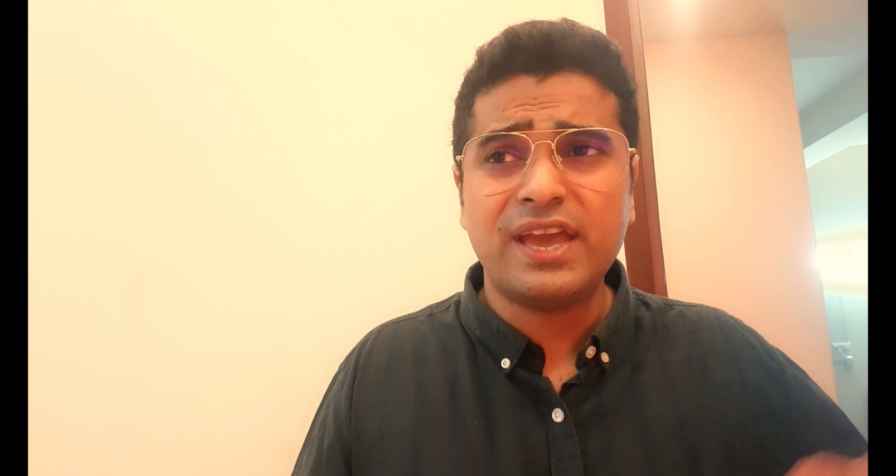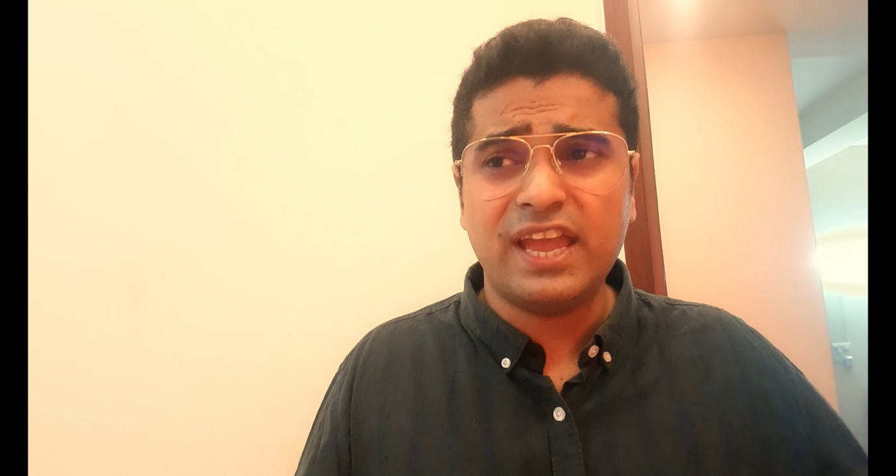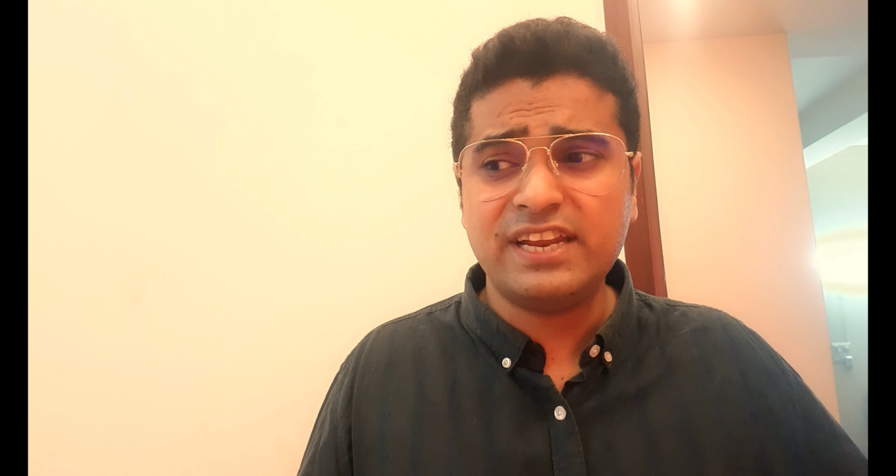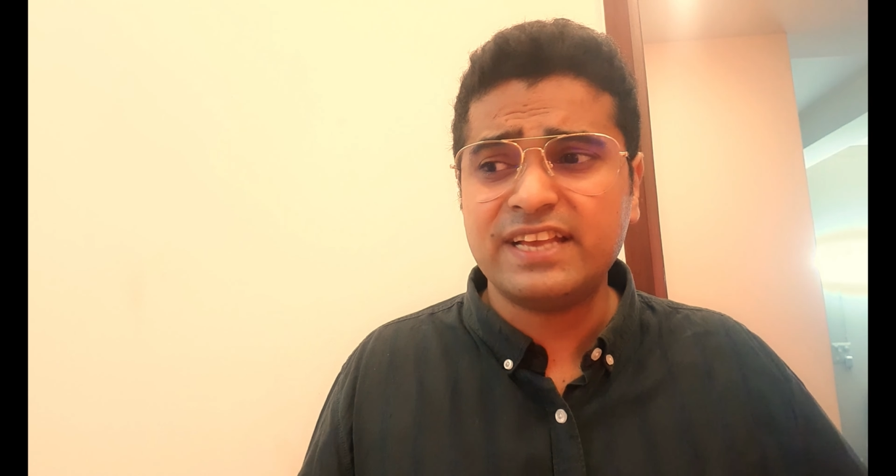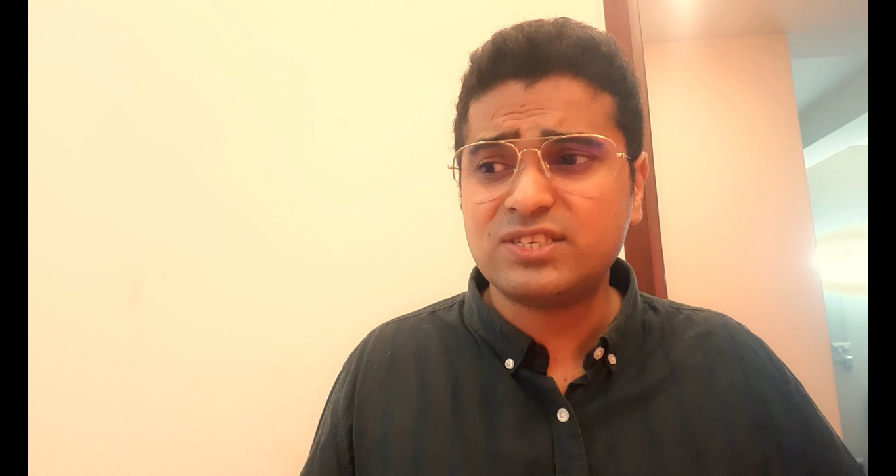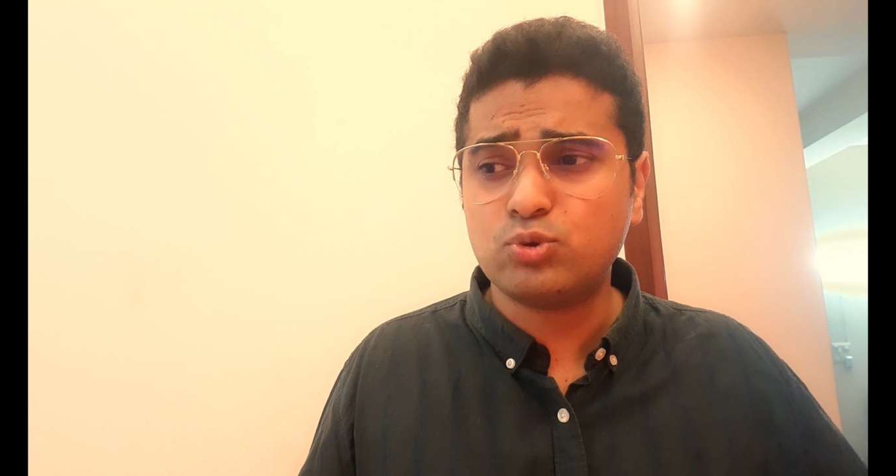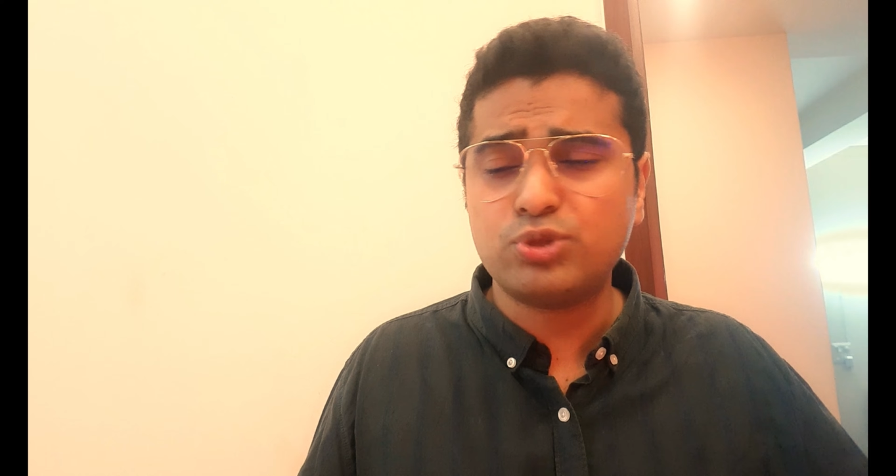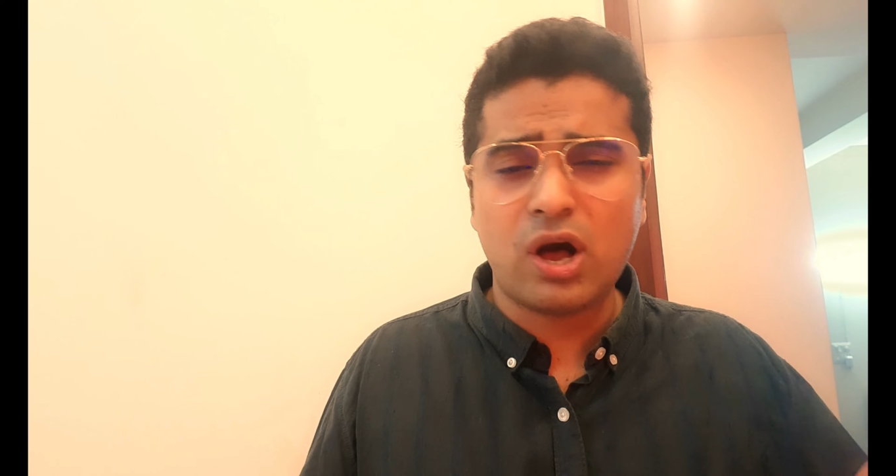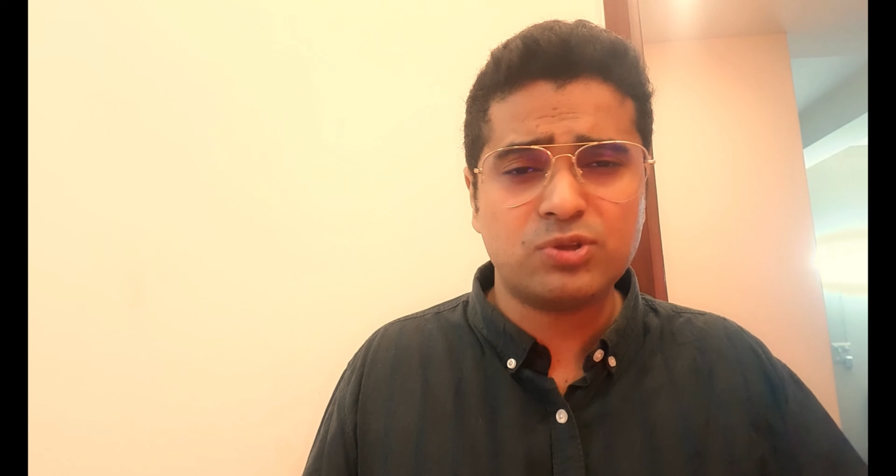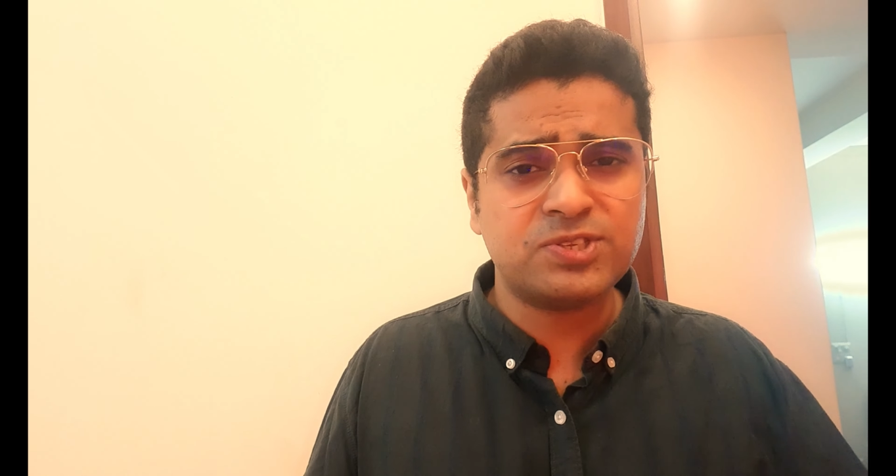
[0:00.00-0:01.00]
it gets
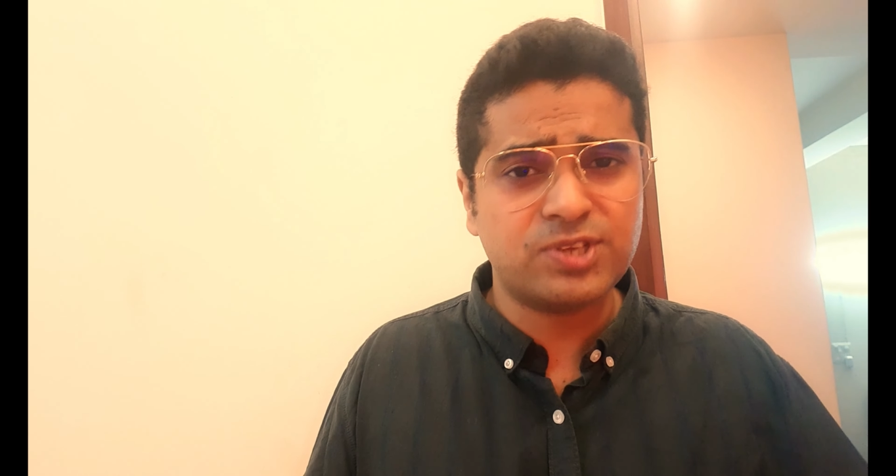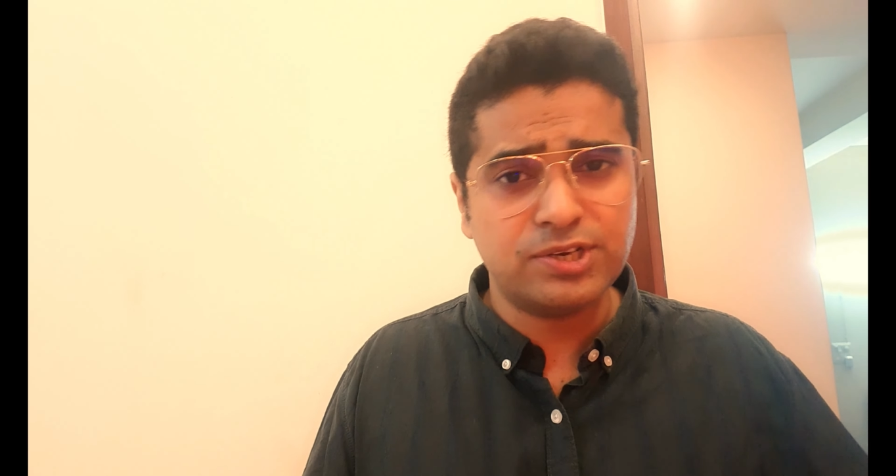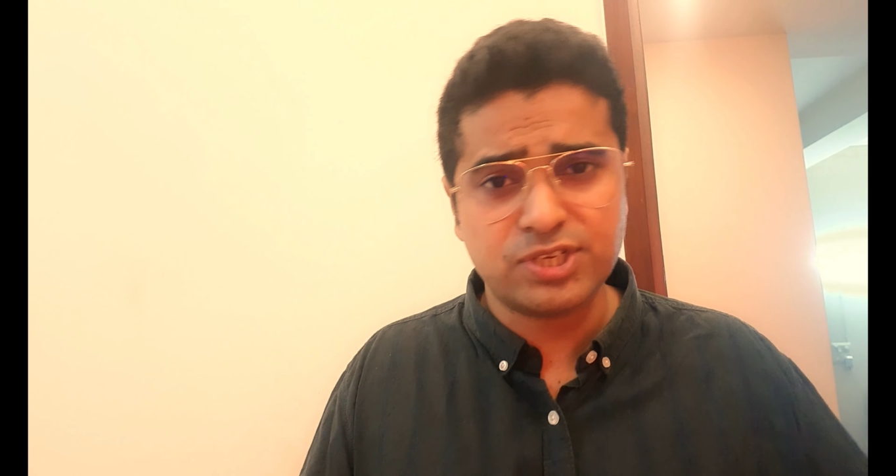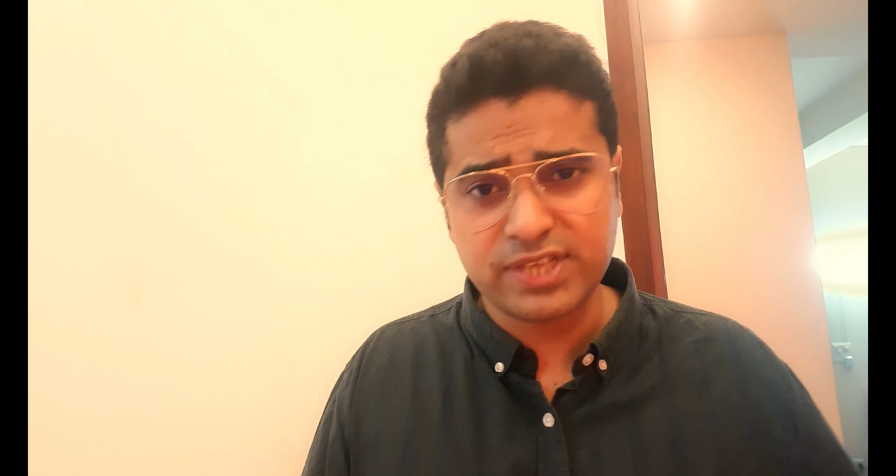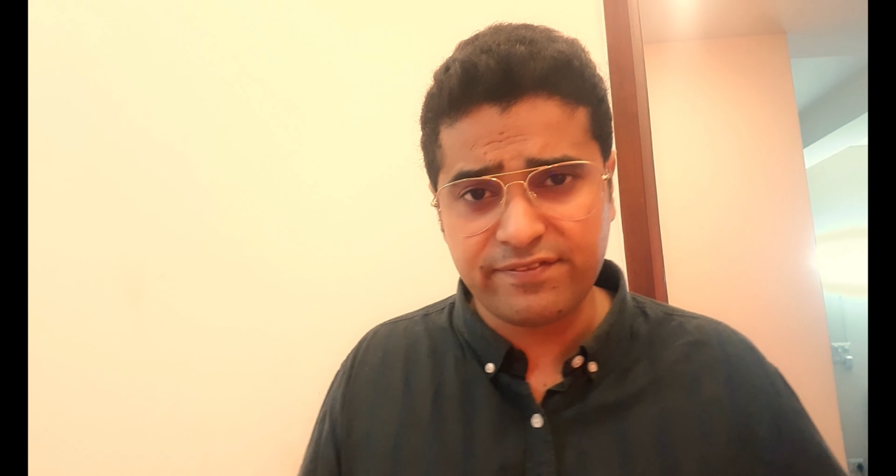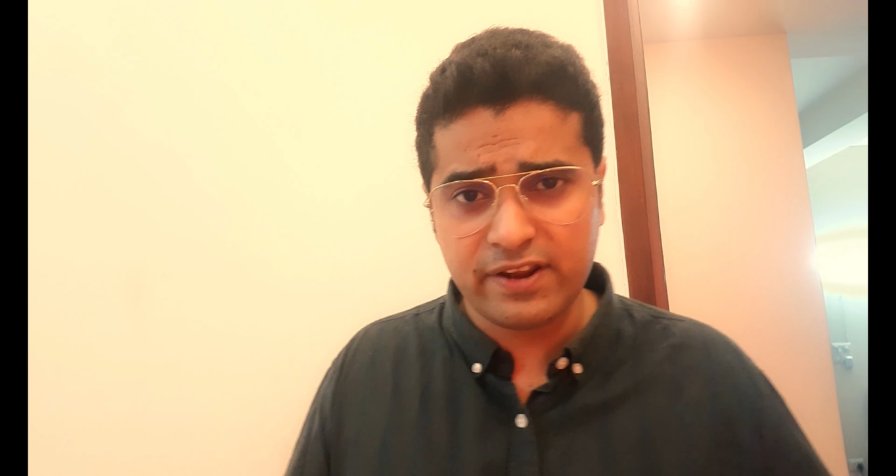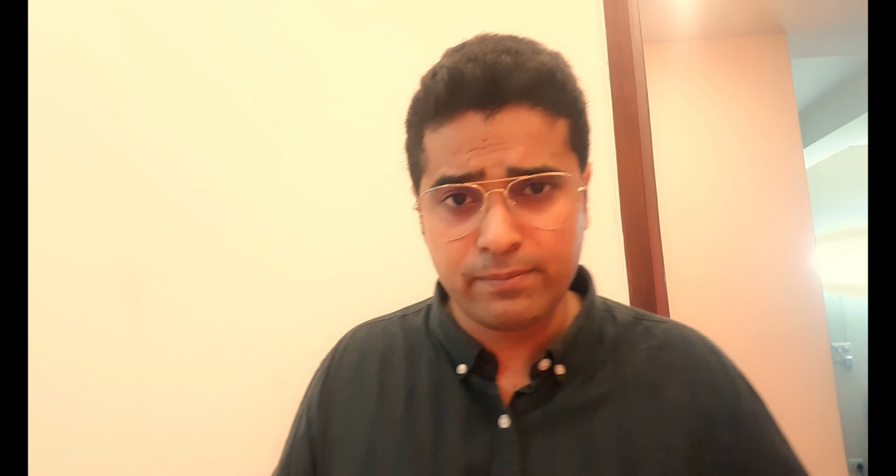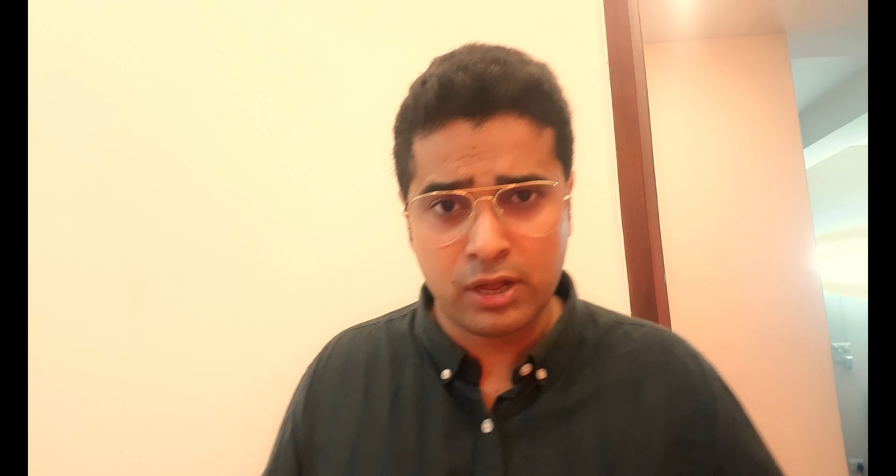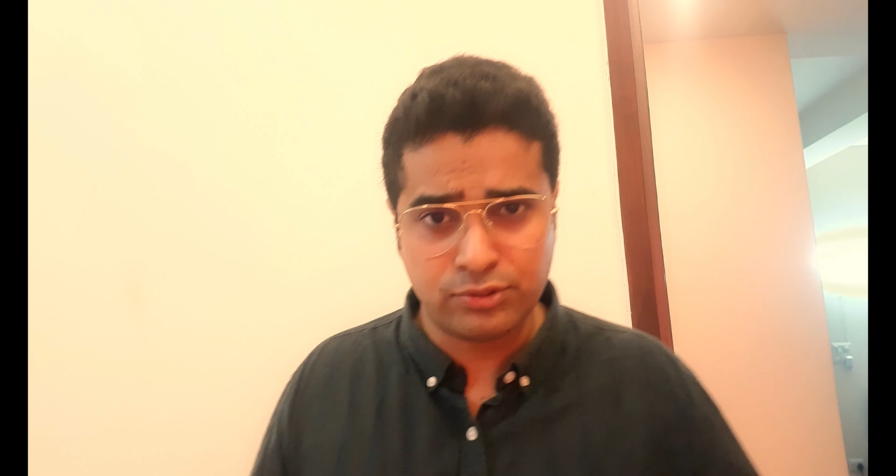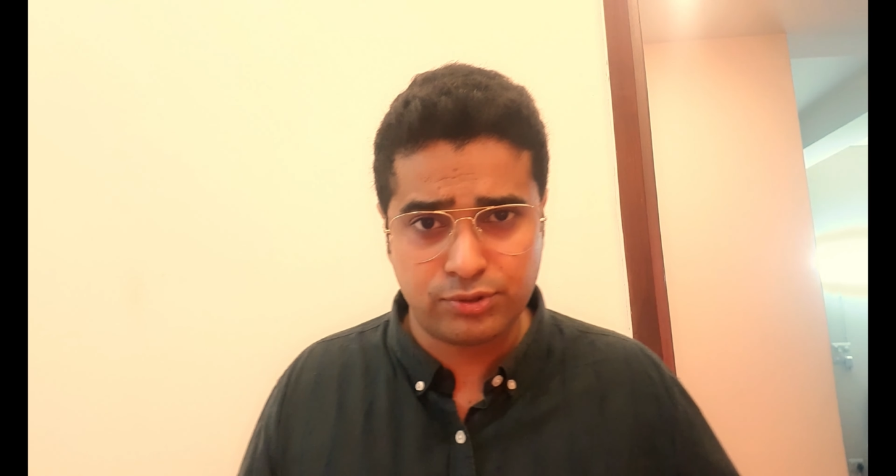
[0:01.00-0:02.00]
2000 searches every
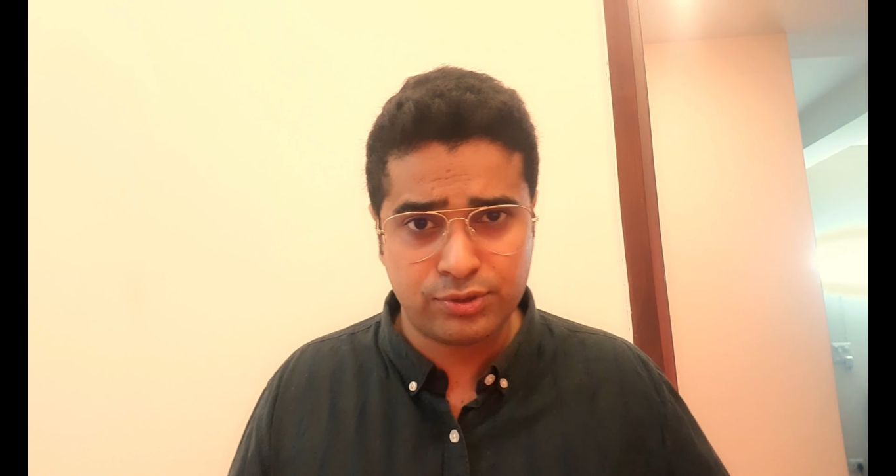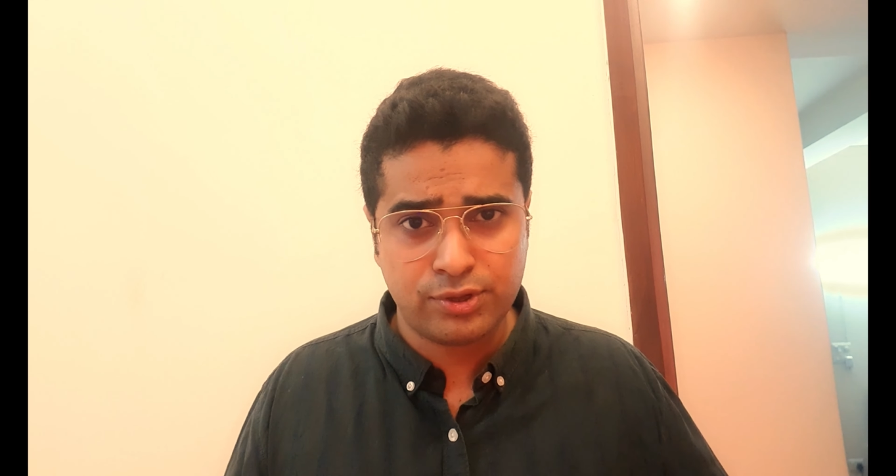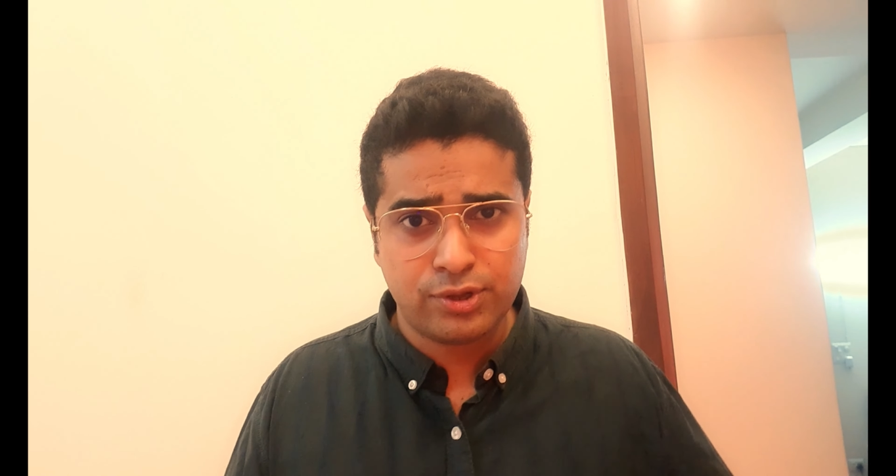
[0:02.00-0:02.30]
month.